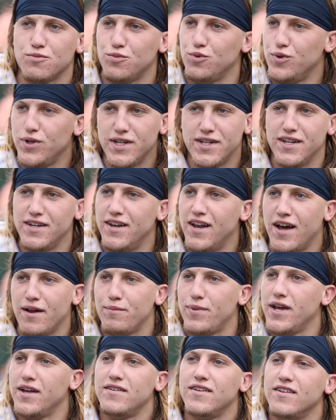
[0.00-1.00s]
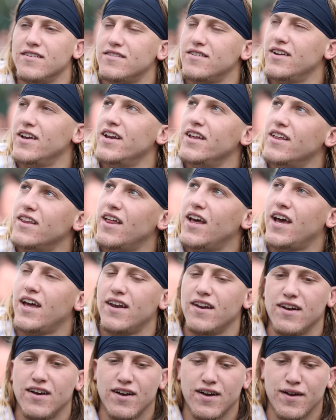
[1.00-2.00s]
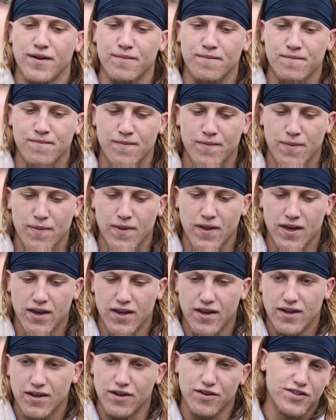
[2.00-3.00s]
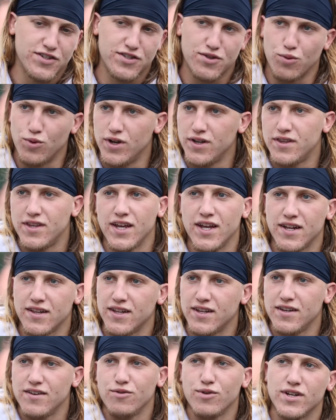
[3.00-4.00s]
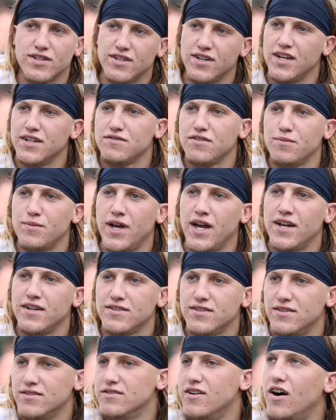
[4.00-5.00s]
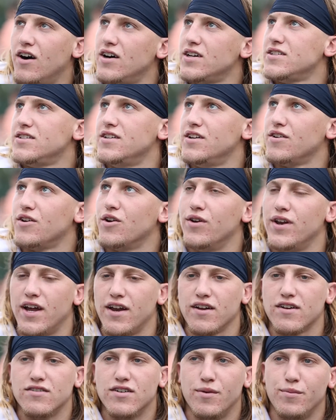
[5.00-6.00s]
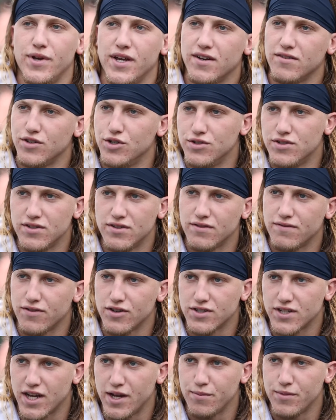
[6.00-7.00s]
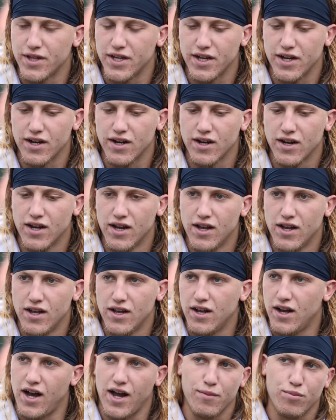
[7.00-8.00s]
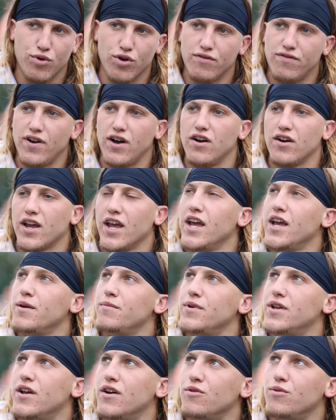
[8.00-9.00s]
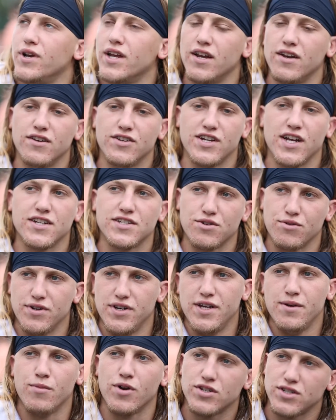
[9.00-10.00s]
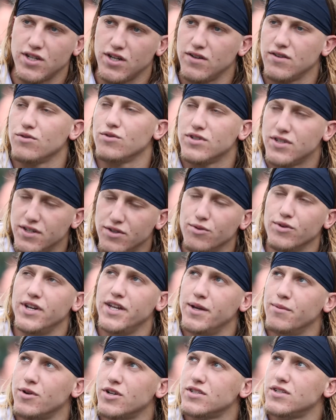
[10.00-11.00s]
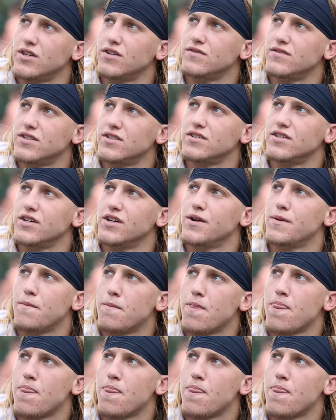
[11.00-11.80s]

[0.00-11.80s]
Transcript: we did not pay attention to any of that. Um, you know, just the one thing that resonates from that is the loss. You know, going down to Columbia and losing the first game of the year, high-profile game. You know, we get a chance to redeem ourselves, redeem ourselves this year.